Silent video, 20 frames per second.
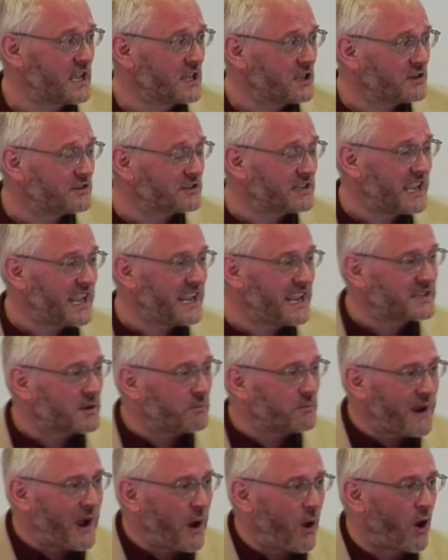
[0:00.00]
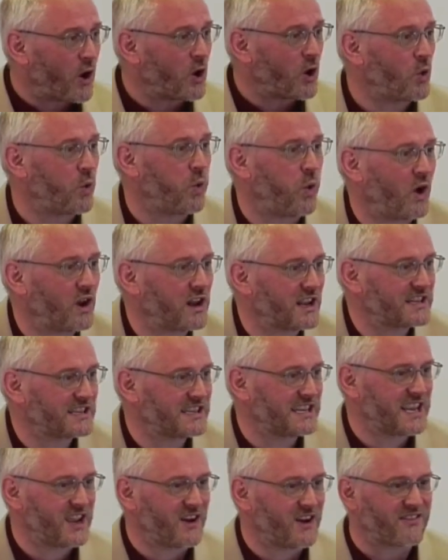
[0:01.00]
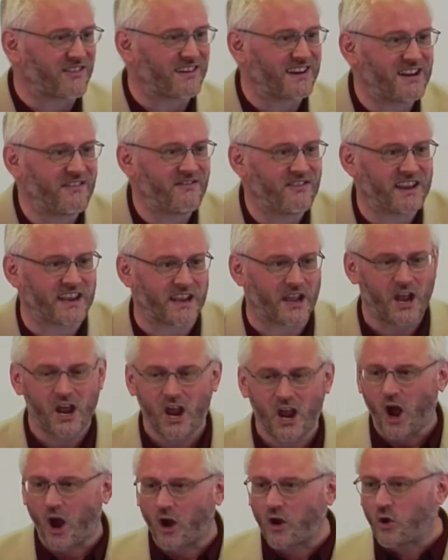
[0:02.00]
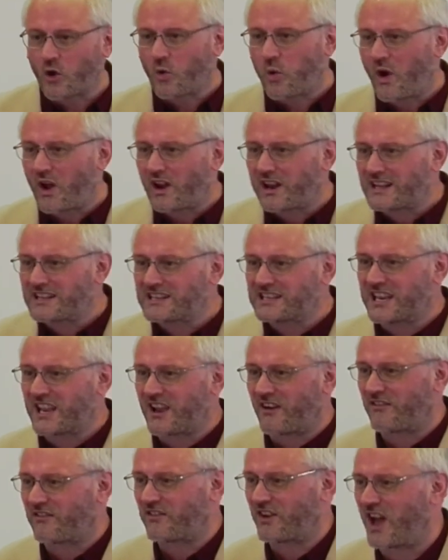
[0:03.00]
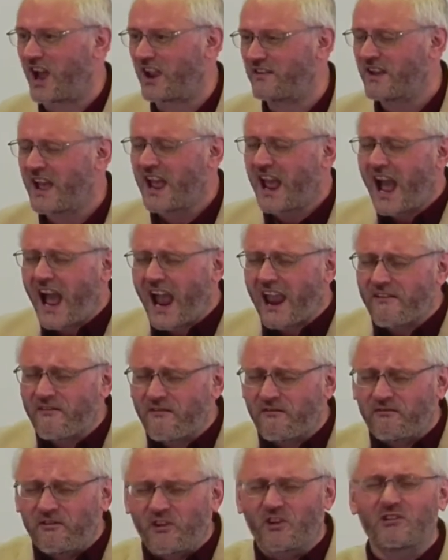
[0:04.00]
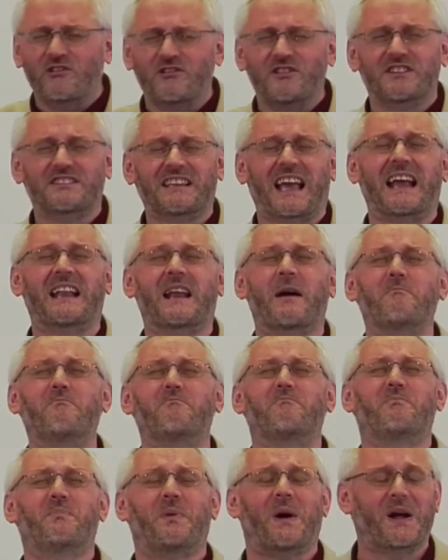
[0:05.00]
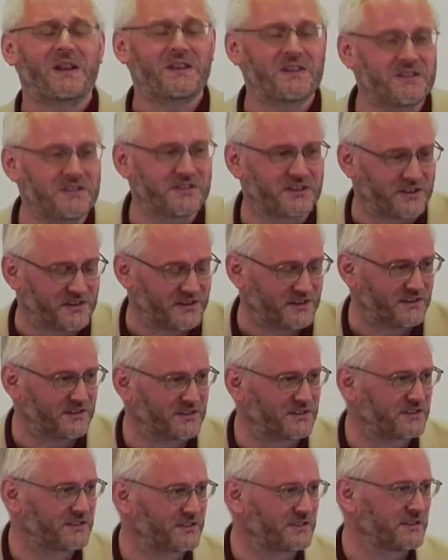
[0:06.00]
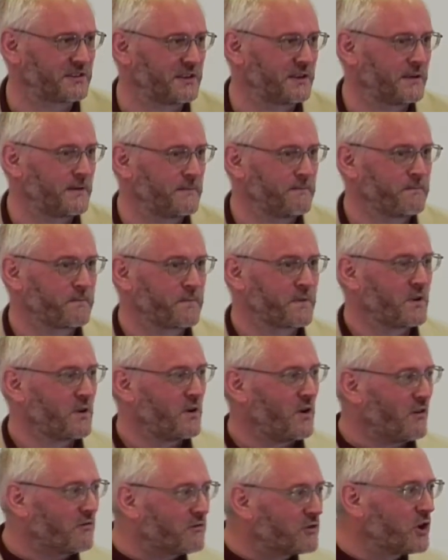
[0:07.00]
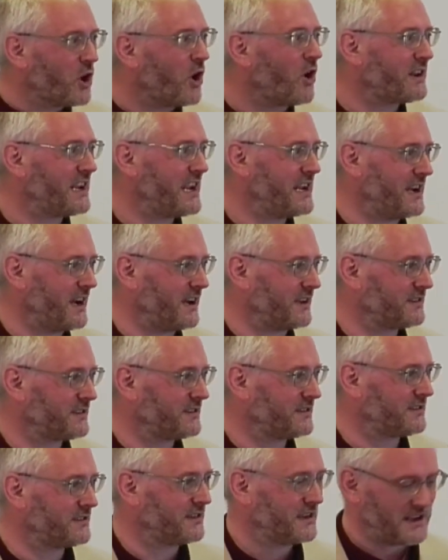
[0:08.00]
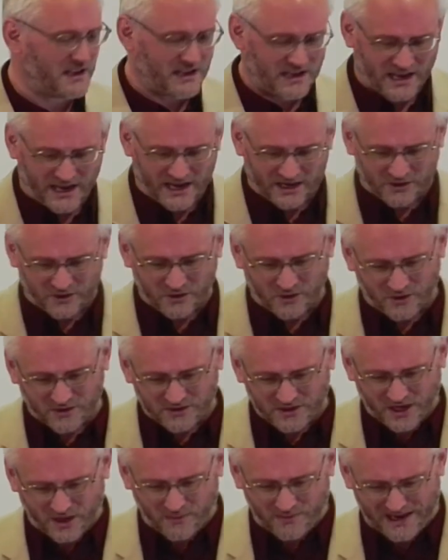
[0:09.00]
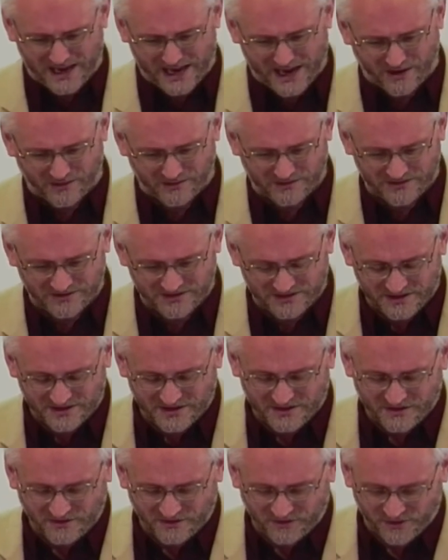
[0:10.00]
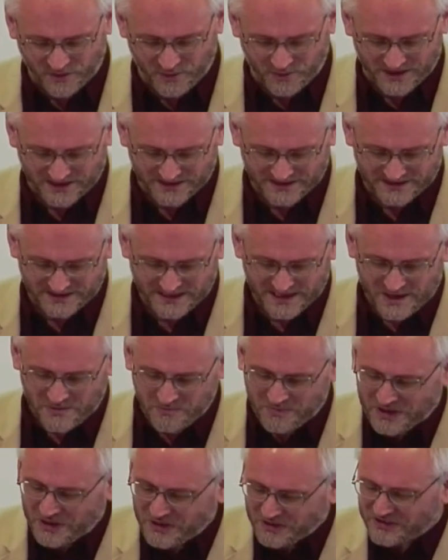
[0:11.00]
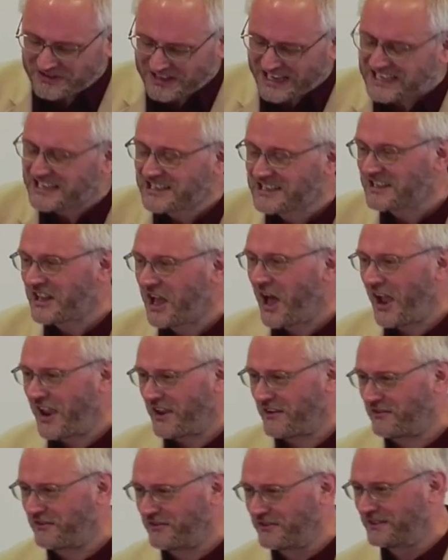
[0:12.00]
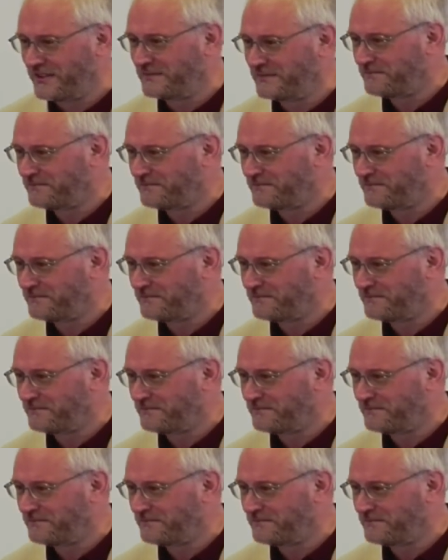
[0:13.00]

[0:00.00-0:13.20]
You see, it's about a quality of living, a quality of life, a fullness and abundance of God in us and God coming out through us. Because this life,